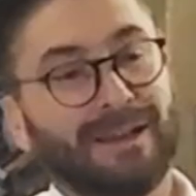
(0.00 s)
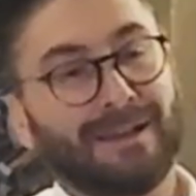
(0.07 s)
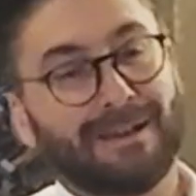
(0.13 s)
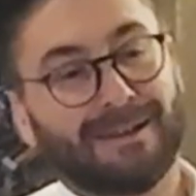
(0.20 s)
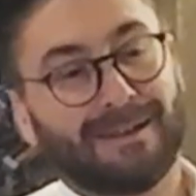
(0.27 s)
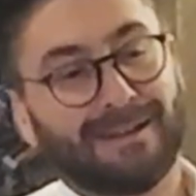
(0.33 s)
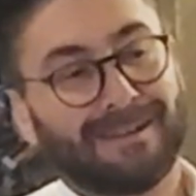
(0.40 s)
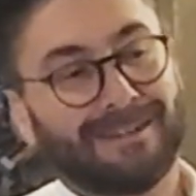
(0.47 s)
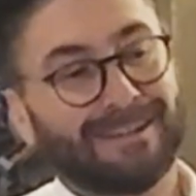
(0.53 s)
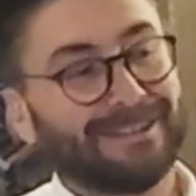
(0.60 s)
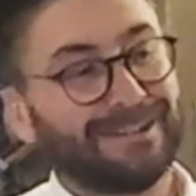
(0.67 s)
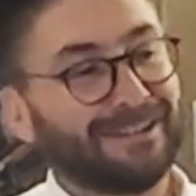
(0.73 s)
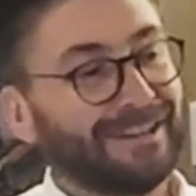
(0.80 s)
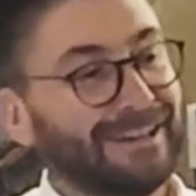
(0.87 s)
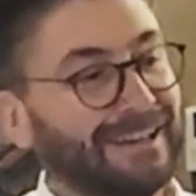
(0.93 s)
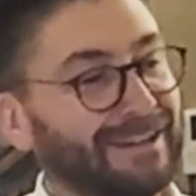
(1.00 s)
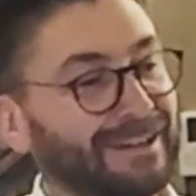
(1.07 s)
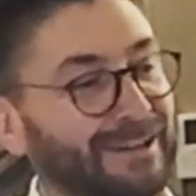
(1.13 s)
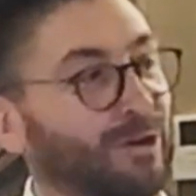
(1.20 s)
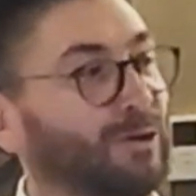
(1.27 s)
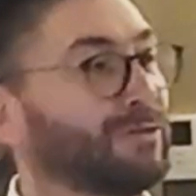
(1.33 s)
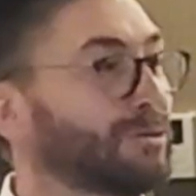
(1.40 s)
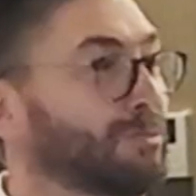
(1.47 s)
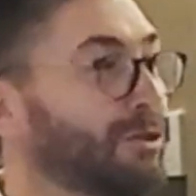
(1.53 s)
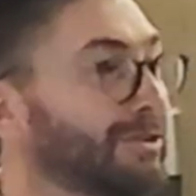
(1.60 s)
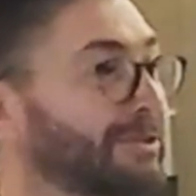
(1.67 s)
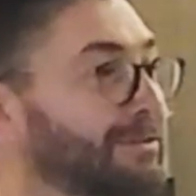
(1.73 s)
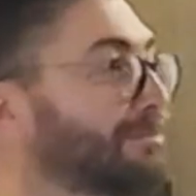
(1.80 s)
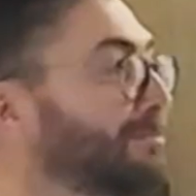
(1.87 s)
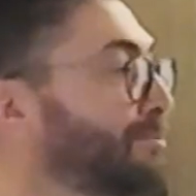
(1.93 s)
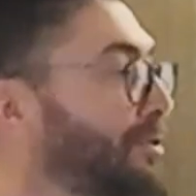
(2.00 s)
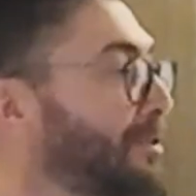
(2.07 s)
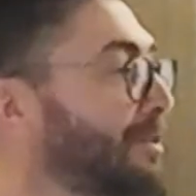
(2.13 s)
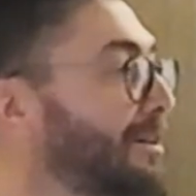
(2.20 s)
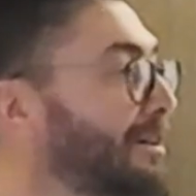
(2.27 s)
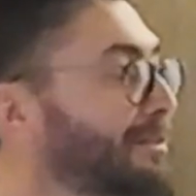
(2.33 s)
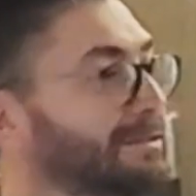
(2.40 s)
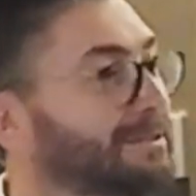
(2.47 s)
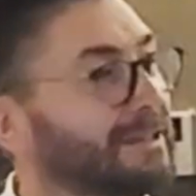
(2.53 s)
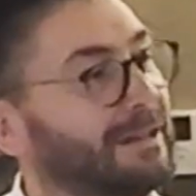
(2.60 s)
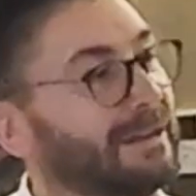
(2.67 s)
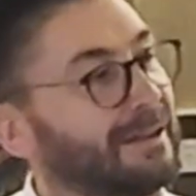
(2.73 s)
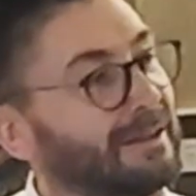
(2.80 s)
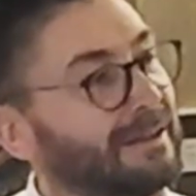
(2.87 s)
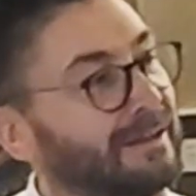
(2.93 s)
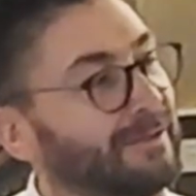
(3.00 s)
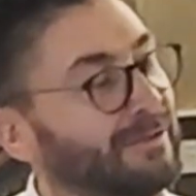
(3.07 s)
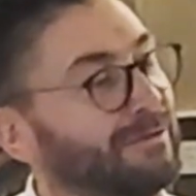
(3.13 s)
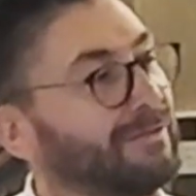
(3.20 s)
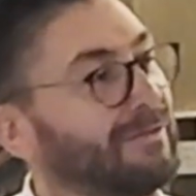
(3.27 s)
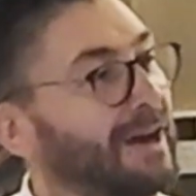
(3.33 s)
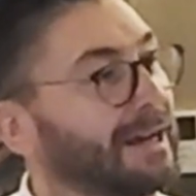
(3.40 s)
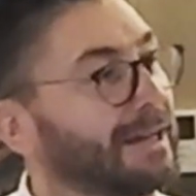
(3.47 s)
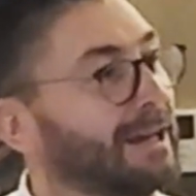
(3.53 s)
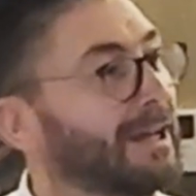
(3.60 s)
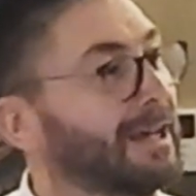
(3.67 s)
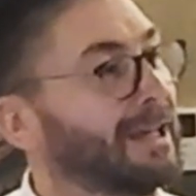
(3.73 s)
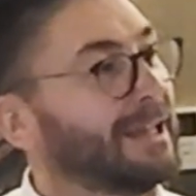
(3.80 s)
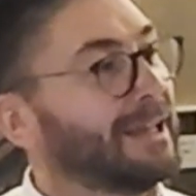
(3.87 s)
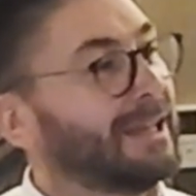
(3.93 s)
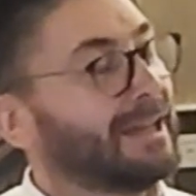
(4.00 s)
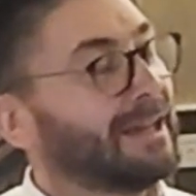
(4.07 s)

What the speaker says: overburden product, fine